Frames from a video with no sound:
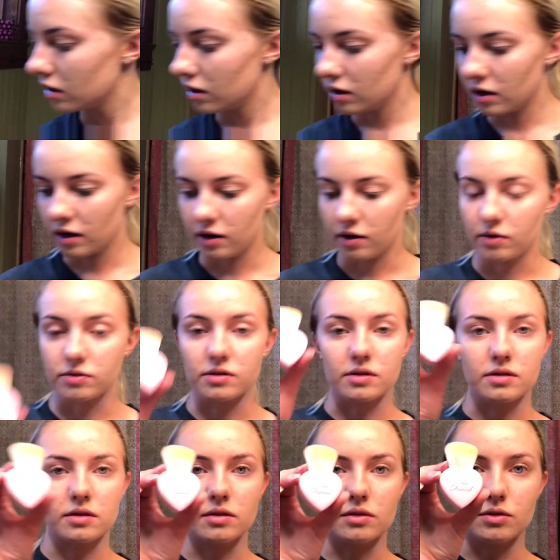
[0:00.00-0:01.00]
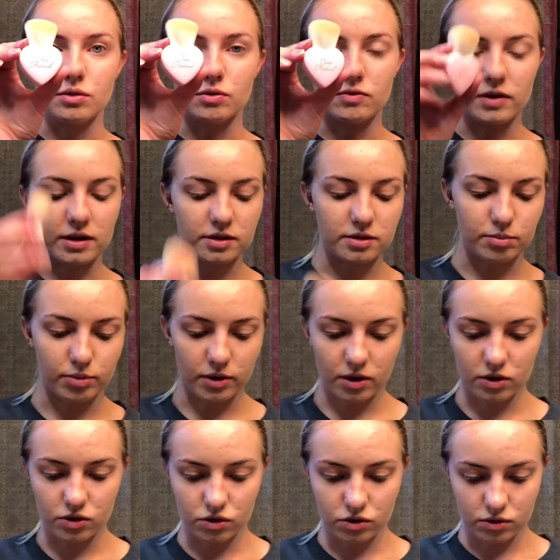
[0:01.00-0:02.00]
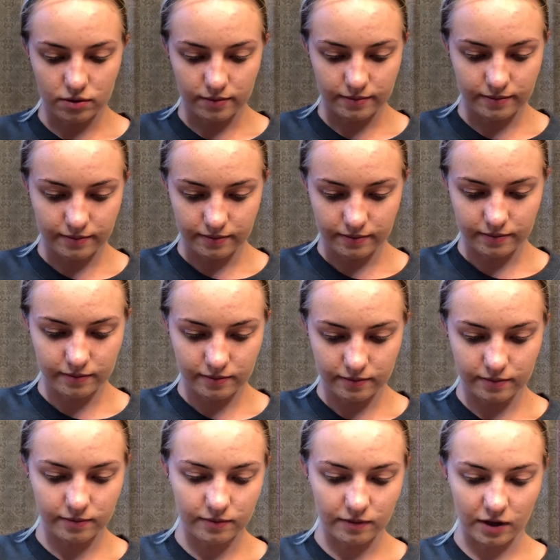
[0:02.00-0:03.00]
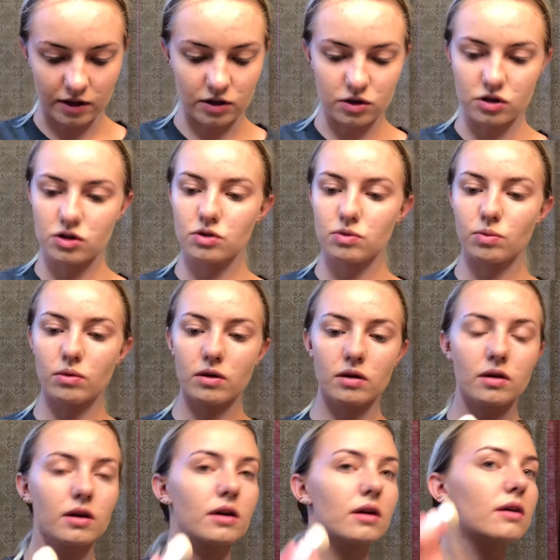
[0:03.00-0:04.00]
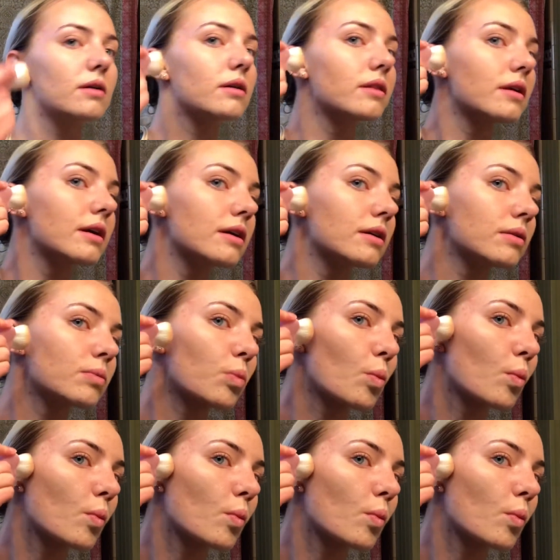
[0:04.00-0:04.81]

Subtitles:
And I use this little Too Faced brush. I just swirl it and then